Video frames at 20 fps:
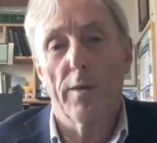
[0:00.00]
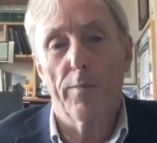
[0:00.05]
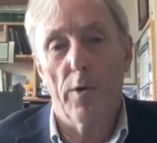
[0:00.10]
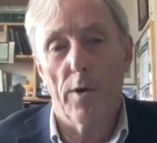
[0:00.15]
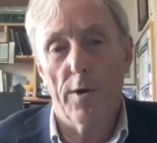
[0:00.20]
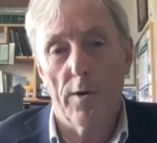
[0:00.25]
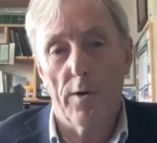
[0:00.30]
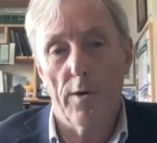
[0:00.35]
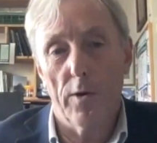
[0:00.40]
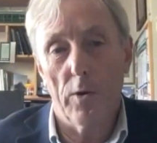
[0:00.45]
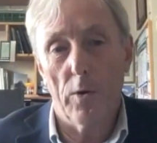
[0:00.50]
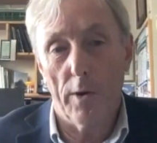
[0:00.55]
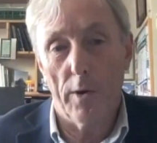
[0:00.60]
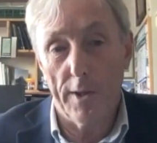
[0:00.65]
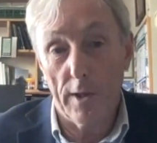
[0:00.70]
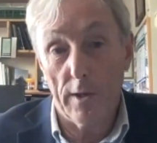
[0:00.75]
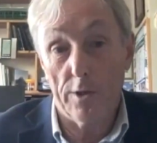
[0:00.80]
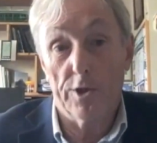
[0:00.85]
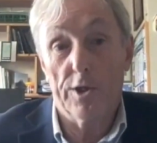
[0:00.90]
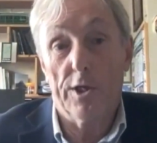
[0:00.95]
upon a whole
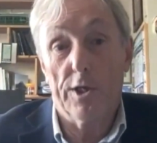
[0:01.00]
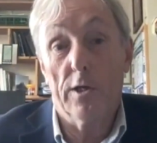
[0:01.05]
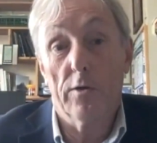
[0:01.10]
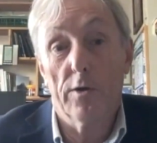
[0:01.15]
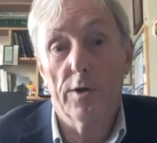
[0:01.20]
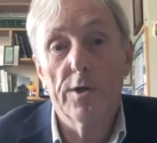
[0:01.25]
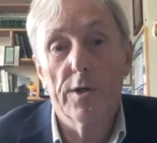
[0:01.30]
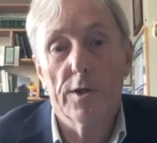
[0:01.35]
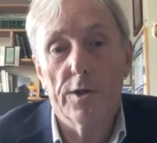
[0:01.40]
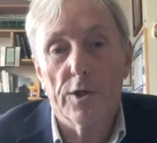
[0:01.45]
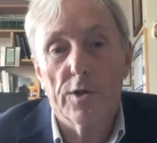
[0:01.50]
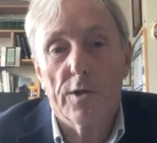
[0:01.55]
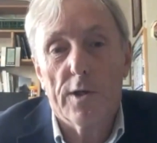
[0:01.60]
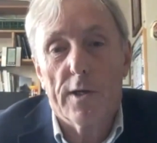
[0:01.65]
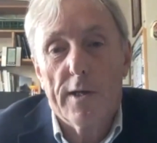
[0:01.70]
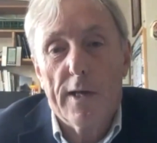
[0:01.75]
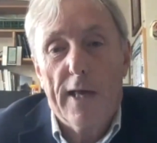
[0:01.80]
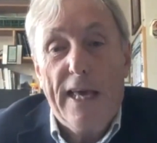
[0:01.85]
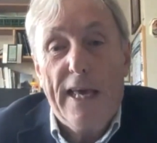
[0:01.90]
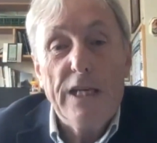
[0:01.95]
English heritage
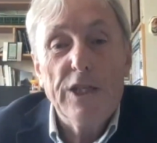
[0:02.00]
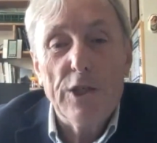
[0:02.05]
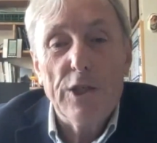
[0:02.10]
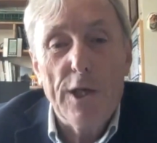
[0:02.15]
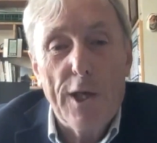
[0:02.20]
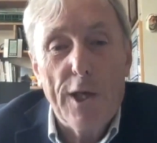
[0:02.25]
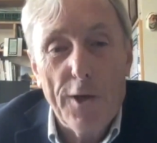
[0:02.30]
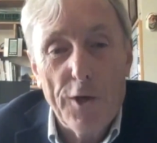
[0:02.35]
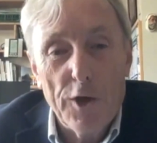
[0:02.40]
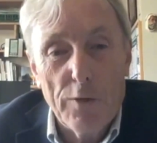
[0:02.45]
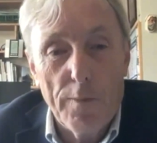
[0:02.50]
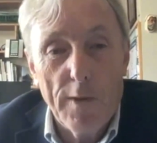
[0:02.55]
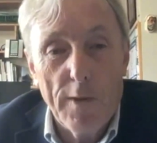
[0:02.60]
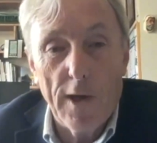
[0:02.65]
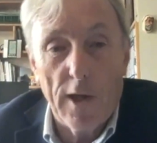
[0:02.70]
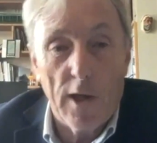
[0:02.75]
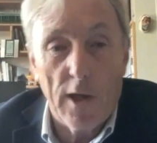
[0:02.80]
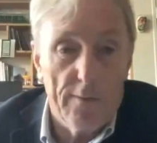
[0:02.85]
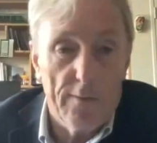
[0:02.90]
that actually goes back,